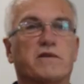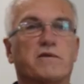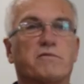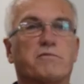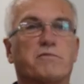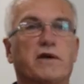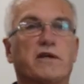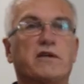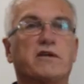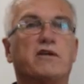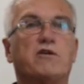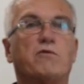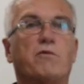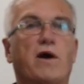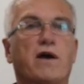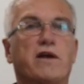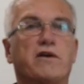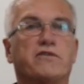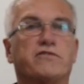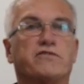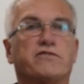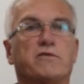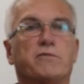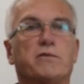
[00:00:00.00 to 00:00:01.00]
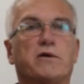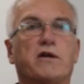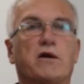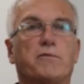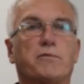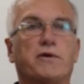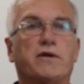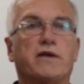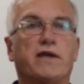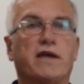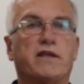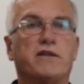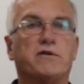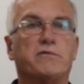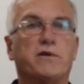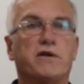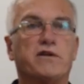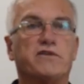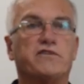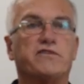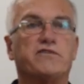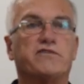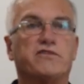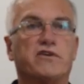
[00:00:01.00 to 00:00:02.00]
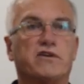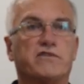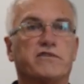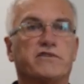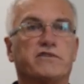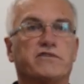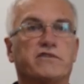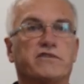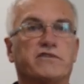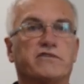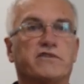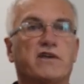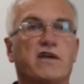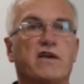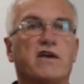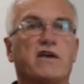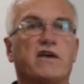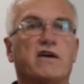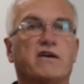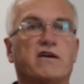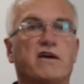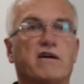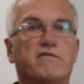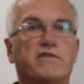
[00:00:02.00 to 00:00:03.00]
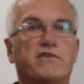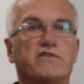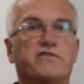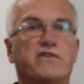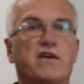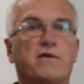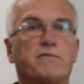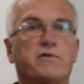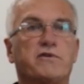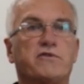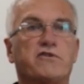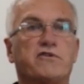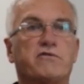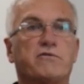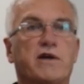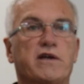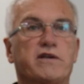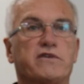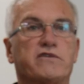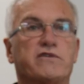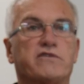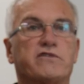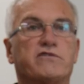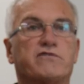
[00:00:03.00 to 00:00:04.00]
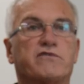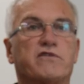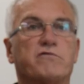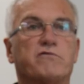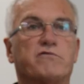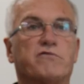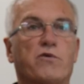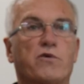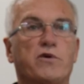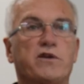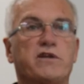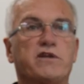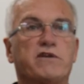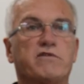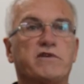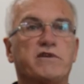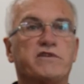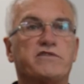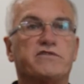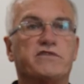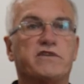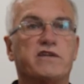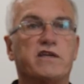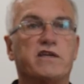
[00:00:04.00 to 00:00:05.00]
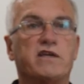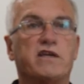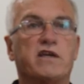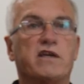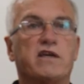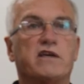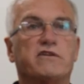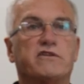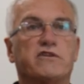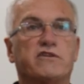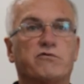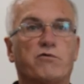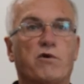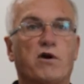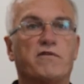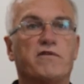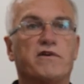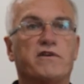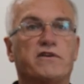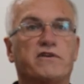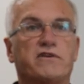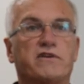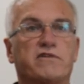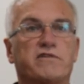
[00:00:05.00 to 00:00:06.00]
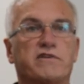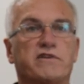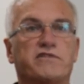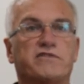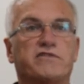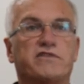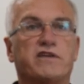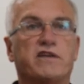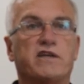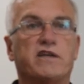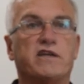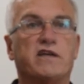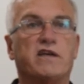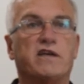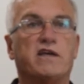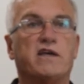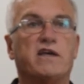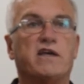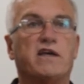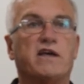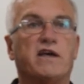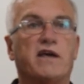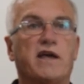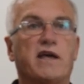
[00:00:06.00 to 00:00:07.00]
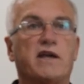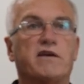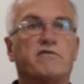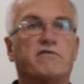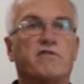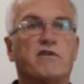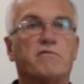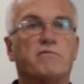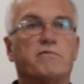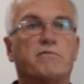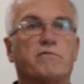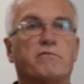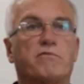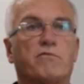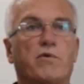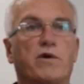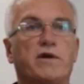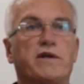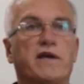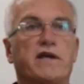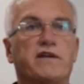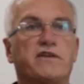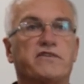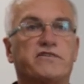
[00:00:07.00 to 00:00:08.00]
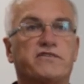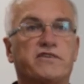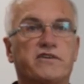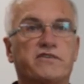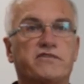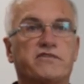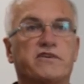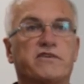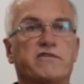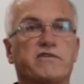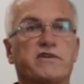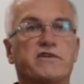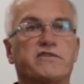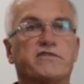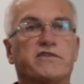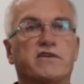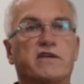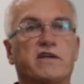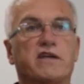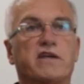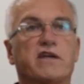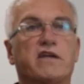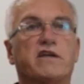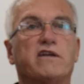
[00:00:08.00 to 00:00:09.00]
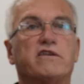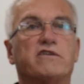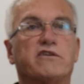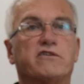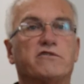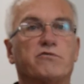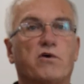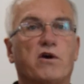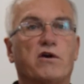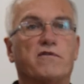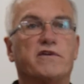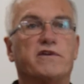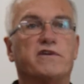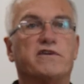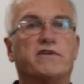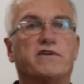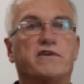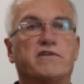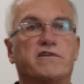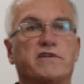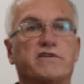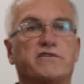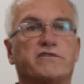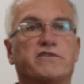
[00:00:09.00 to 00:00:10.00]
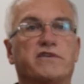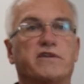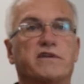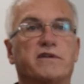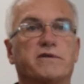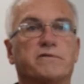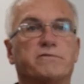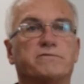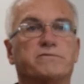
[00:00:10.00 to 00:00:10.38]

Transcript: Pelican Wire's thermocouple calibration services covers temperature ranges from 40 degrees C to 1200 degrees C and from 196 degrees C to 1200 degrees C.